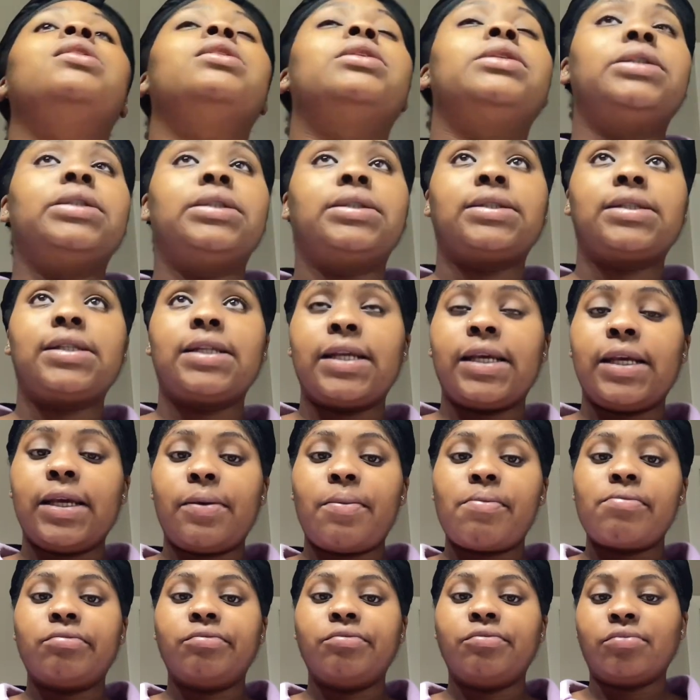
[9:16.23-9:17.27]
is asleep.
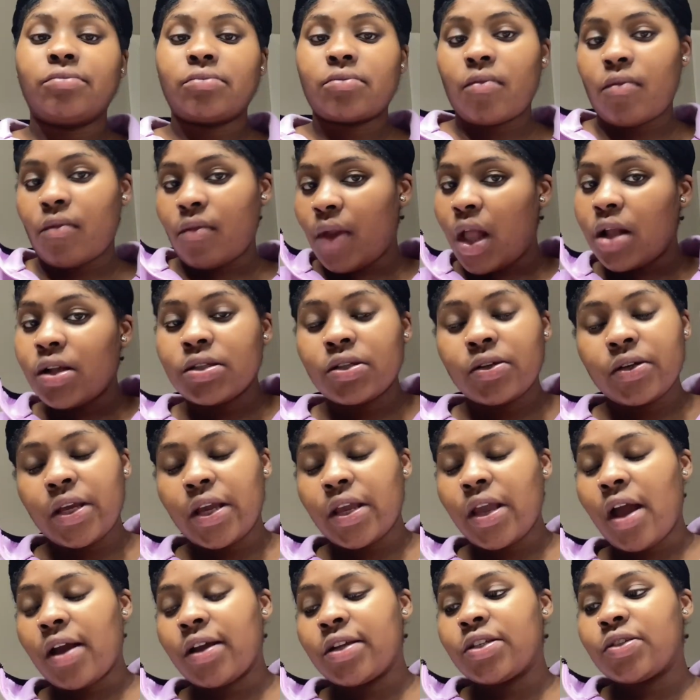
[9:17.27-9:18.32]
So yeah,
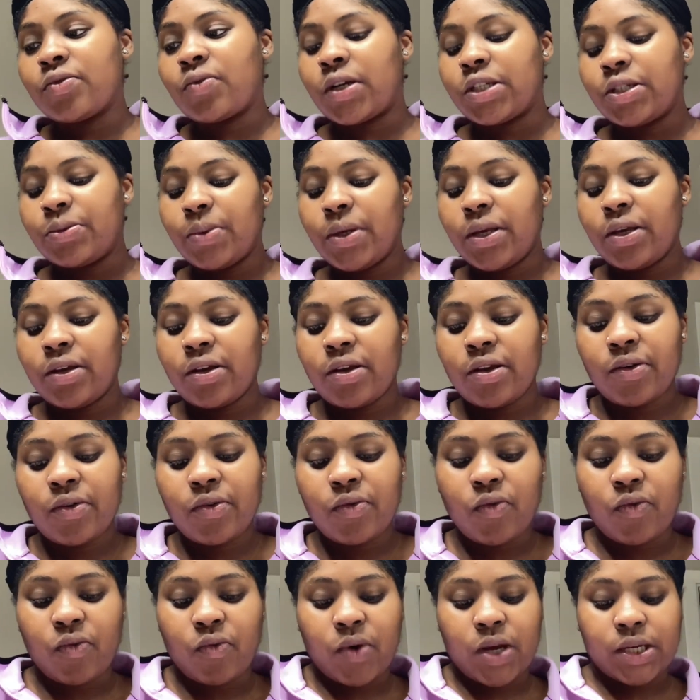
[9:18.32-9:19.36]
y'all just watch me.
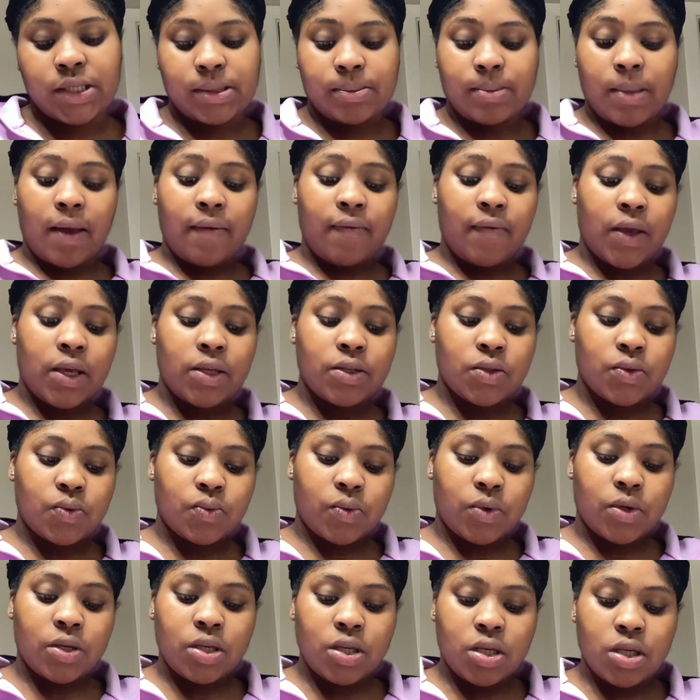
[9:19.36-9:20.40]
wash my face
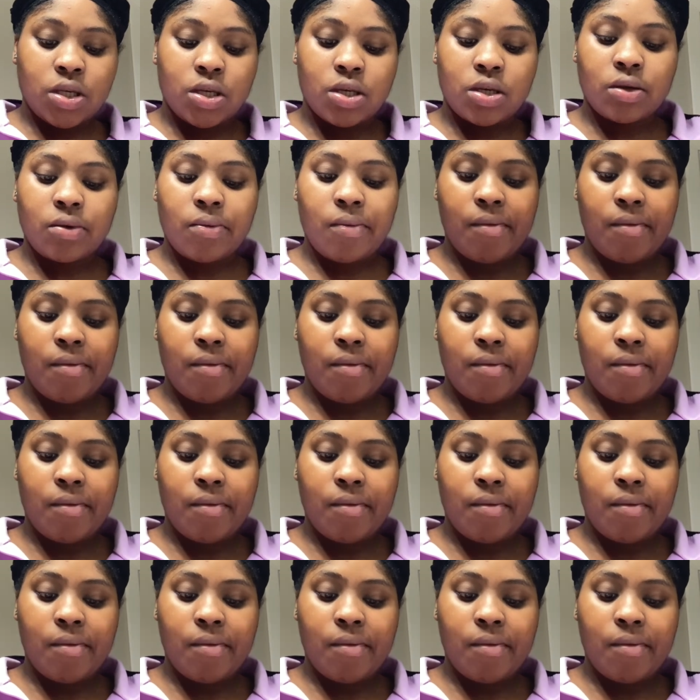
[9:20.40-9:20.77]
really good.